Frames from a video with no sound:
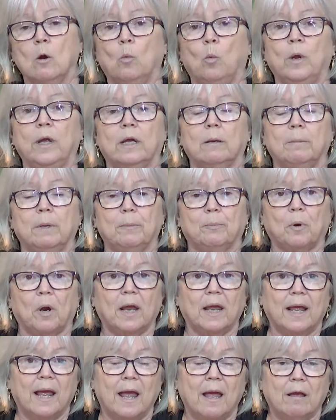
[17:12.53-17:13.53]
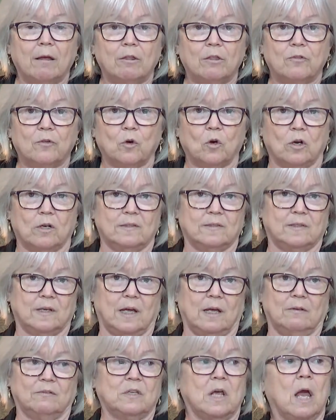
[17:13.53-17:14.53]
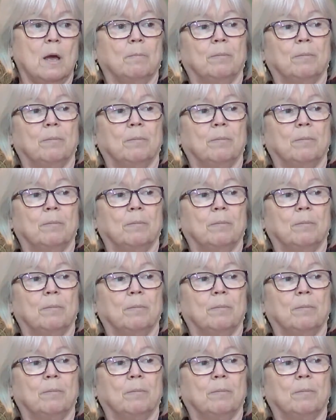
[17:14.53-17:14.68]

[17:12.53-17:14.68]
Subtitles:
We could be praying health for ourselves,